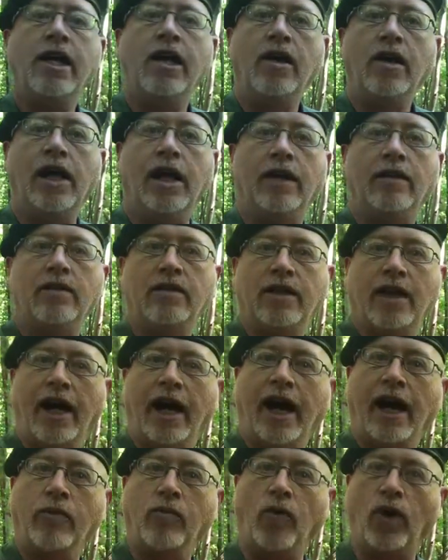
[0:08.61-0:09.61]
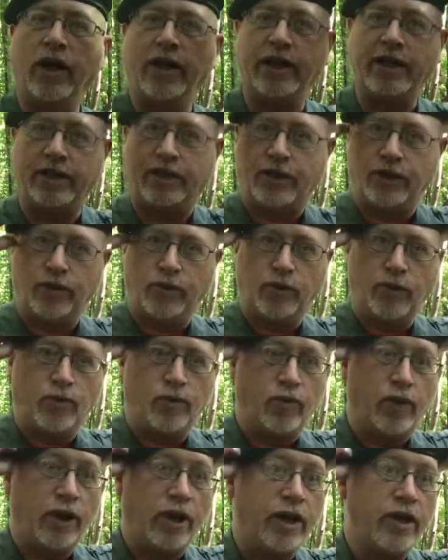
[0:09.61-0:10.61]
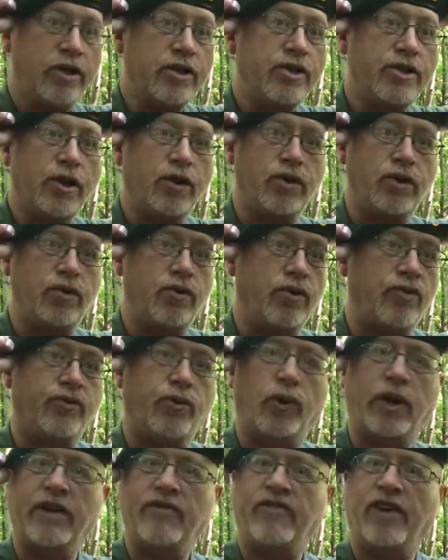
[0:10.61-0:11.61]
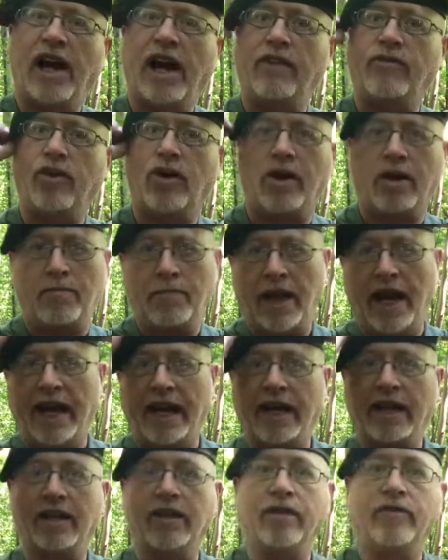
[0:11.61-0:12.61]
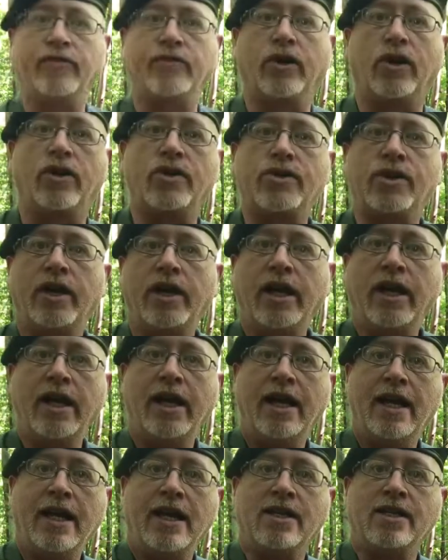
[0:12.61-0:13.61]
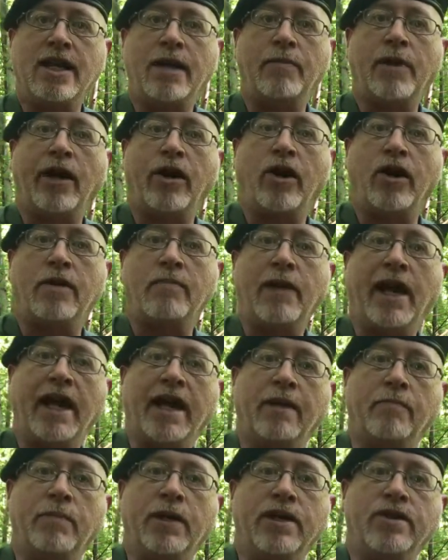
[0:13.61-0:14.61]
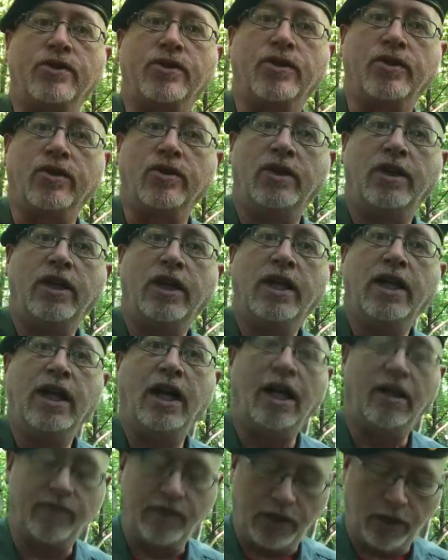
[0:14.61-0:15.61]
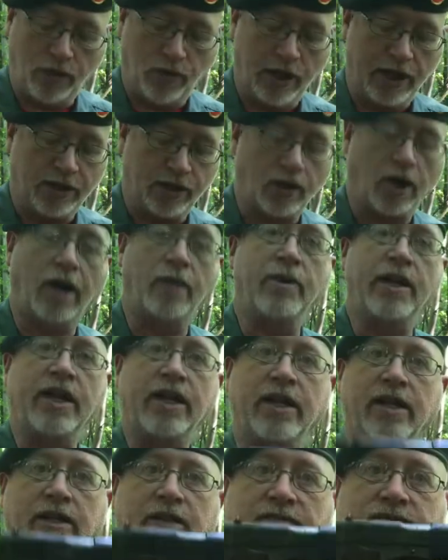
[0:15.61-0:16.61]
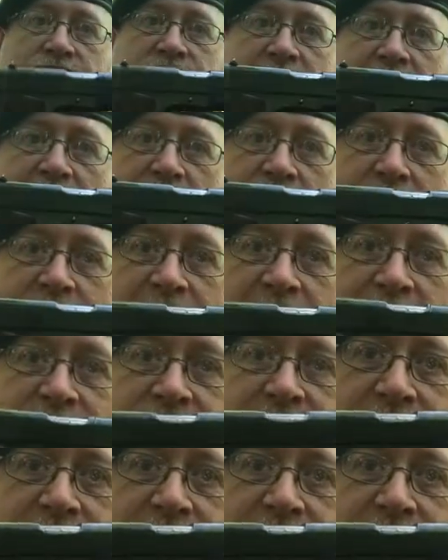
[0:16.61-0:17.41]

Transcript: Well, I wanted to show you the 45 automatic, the first semi-automatic pistol of the U.S. Army. Here it is.